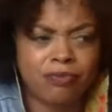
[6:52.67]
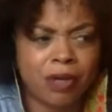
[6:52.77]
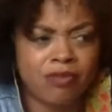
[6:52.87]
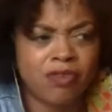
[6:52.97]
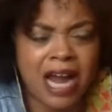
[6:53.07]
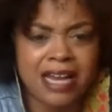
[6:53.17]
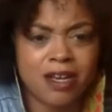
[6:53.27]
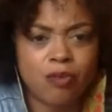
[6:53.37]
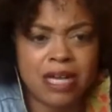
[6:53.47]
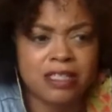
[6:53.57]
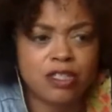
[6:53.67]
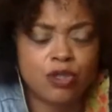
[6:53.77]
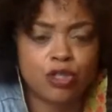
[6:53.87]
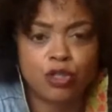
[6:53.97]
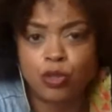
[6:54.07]
variety of ways that you
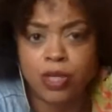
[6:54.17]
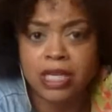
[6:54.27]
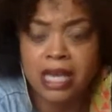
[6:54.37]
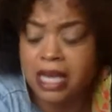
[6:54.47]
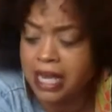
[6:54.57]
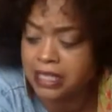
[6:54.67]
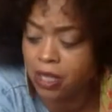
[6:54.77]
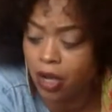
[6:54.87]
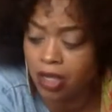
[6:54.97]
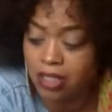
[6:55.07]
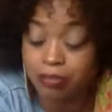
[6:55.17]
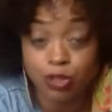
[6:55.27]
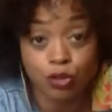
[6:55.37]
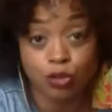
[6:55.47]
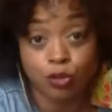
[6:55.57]
can do it. It's all up
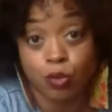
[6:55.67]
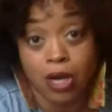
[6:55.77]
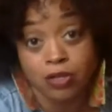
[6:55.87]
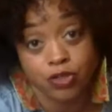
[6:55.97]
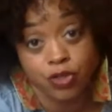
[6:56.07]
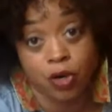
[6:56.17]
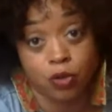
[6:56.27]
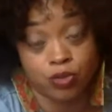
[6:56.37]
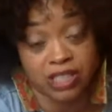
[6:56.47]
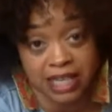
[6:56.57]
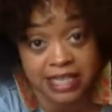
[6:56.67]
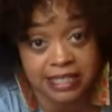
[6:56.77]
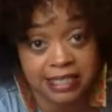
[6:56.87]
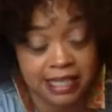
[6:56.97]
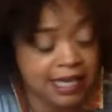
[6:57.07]
to your own
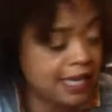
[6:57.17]
taste.